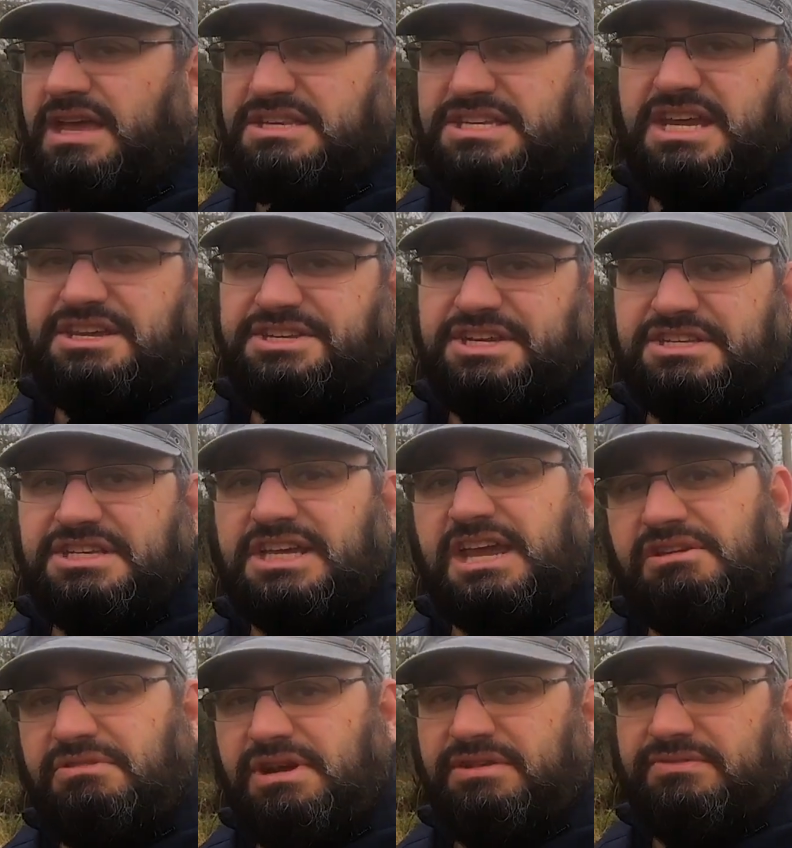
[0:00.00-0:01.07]
it's easier to
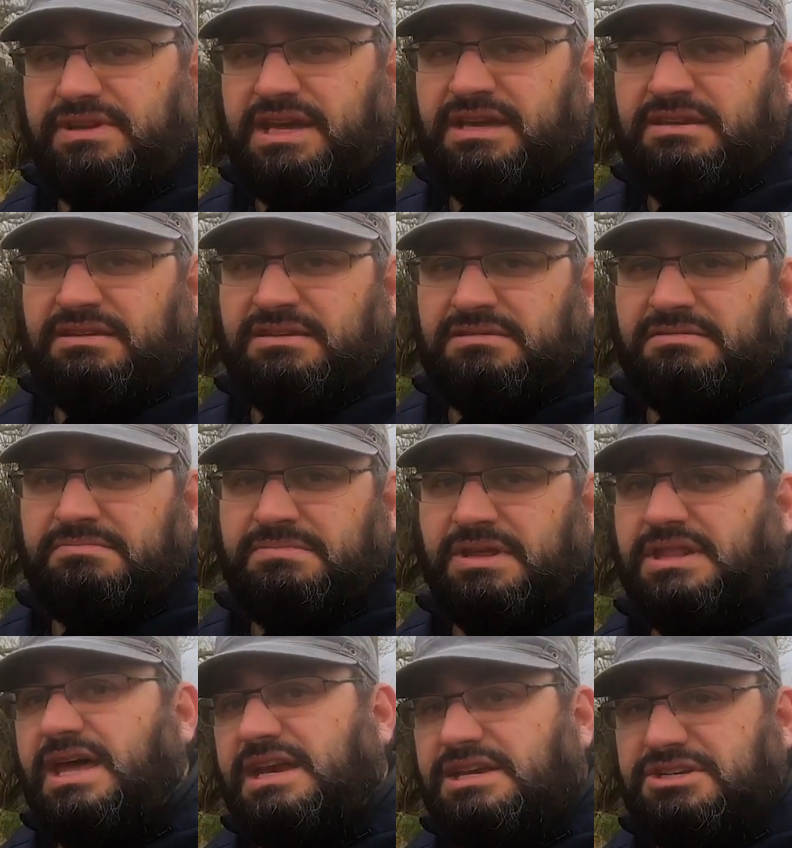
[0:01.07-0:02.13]
get rid of it,
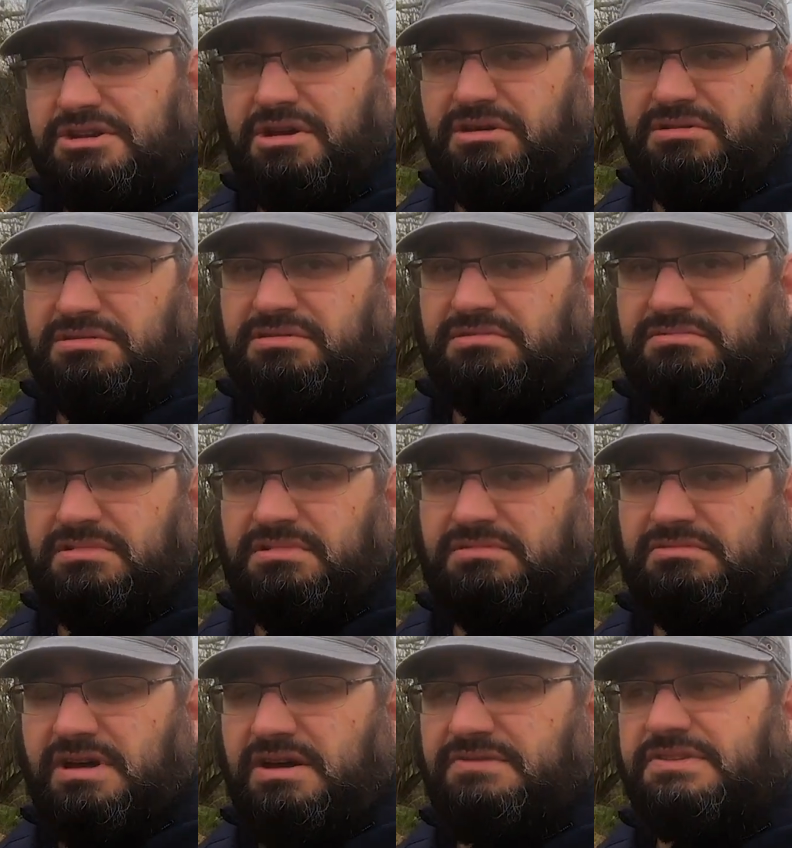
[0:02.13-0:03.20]
but then it's gone,
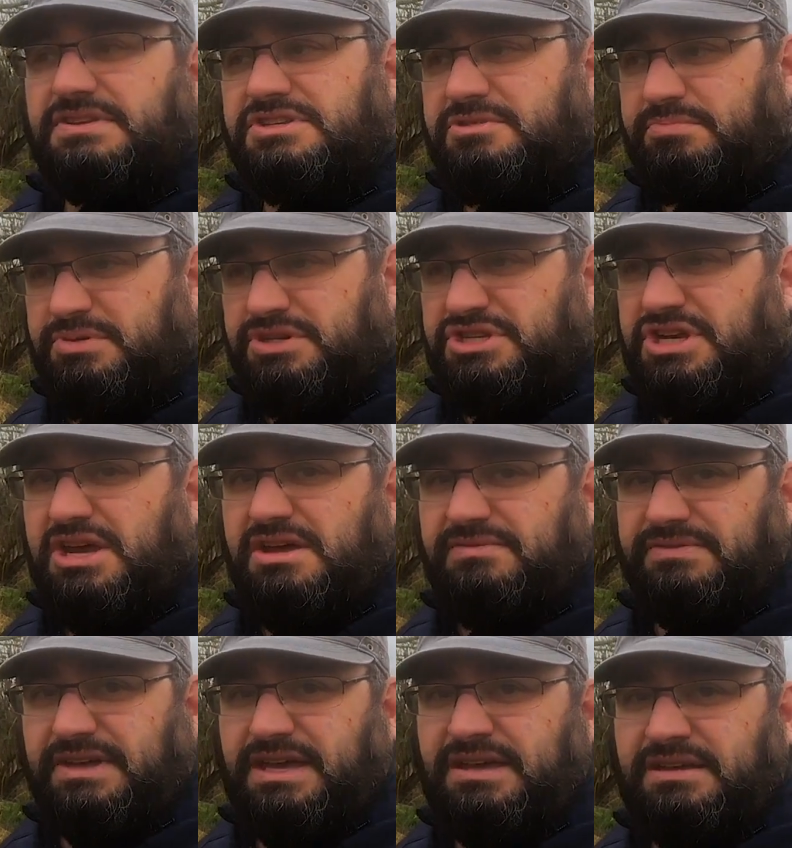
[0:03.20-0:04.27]
rather than to
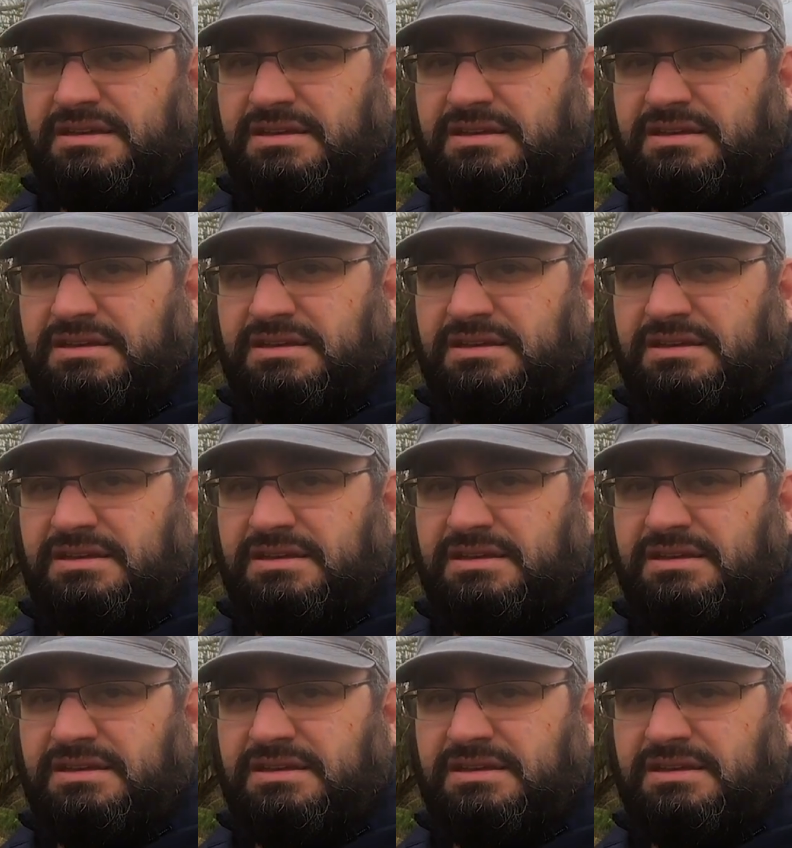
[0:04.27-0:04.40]
preserve it